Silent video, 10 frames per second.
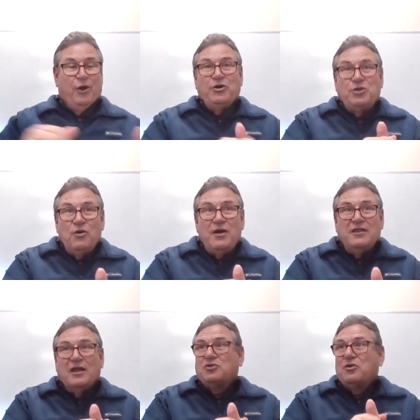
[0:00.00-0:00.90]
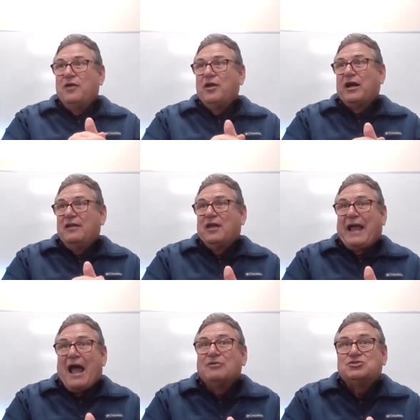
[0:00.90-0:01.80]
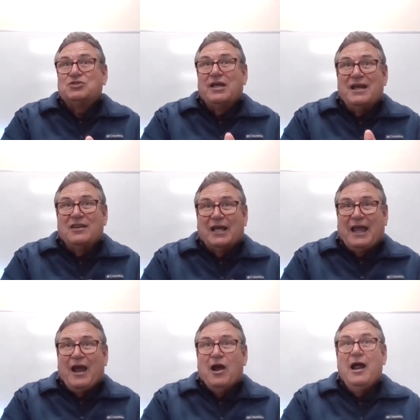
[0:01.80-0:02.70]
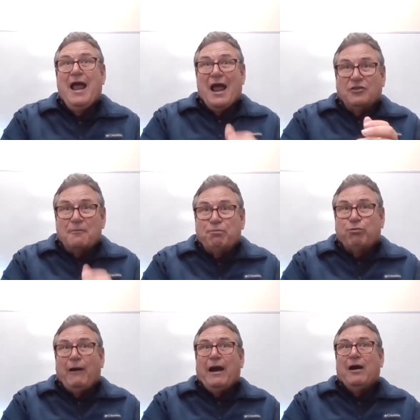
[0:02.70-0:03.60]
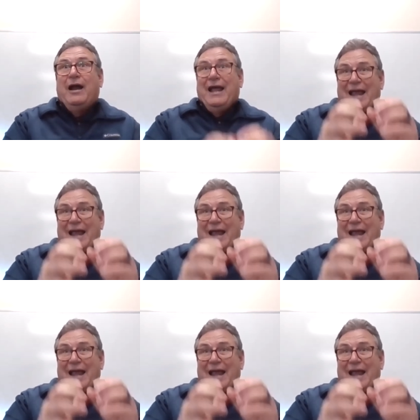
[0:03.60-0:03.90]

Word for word: They're doing the, the, the counseling and the care and the prayer